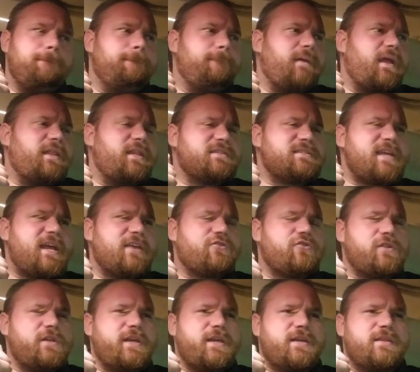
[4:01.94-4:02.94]
and this
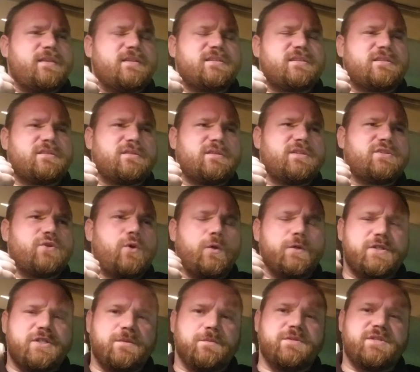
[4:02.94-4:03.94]
actually this this
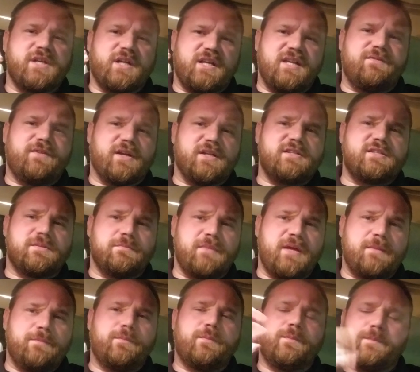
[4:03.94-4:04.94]
holds some significance to
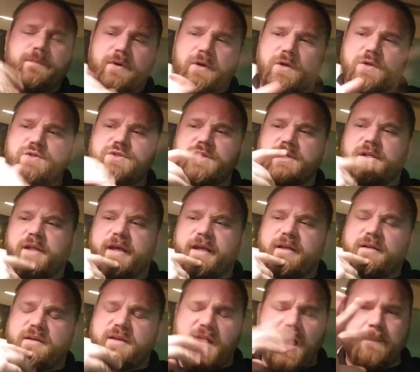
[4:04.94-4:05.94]
me personally,
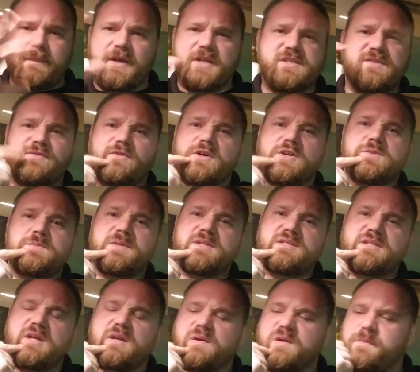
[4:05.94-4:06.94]
not because of Christmas
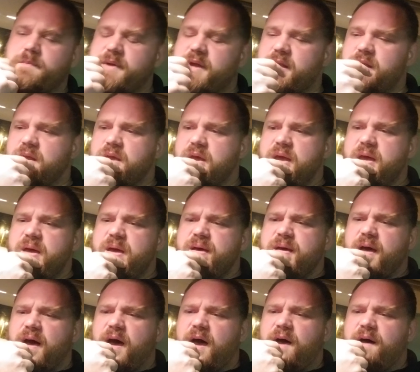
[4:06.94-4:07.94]
dinner, but
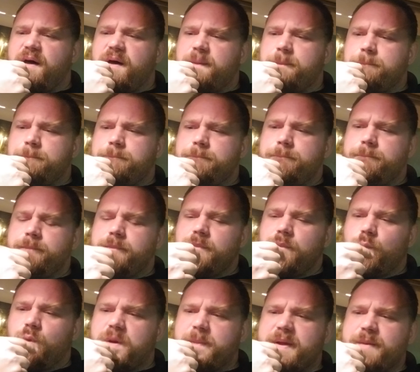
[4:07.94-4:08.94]
um
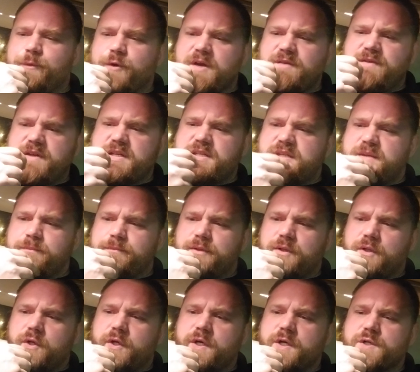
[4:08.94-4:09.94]
one of my previous
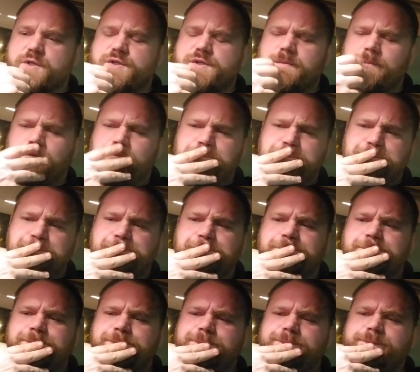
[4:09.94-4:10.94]
employers
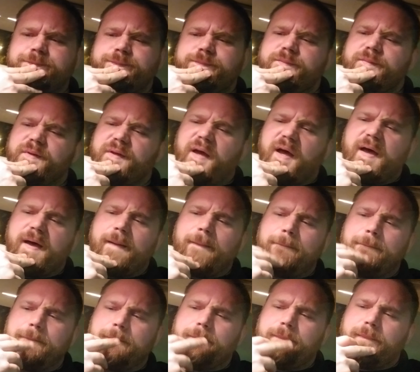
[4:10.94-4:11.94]

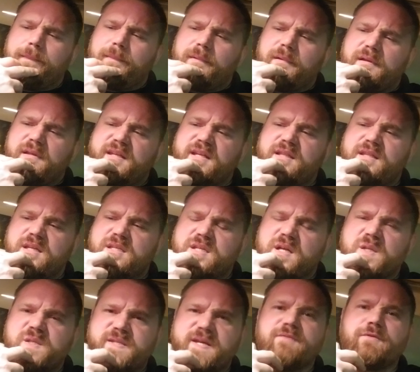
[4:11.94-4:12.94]
um, did this
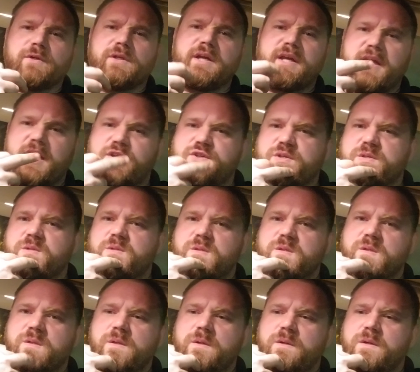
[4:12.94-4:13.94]
on several
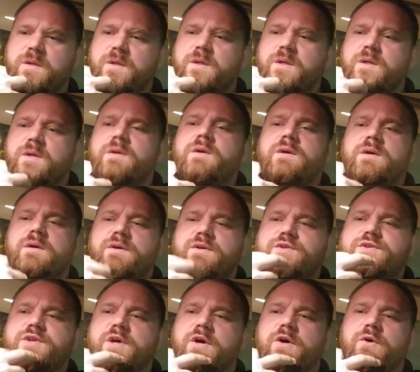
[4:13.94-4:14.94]
occasions.
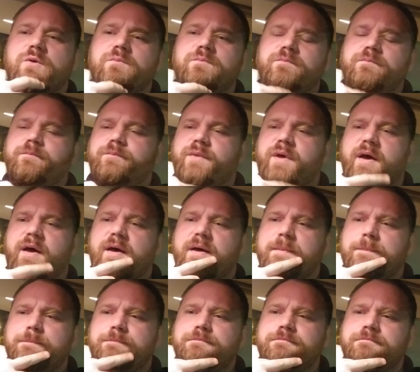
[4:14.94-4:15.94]
So,
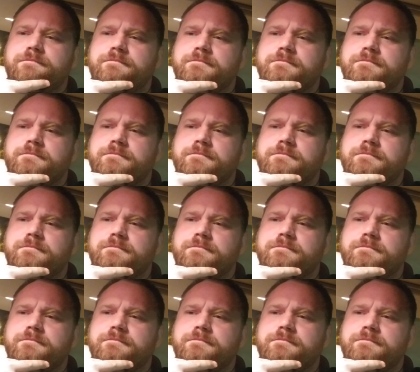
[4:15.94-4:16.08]
um,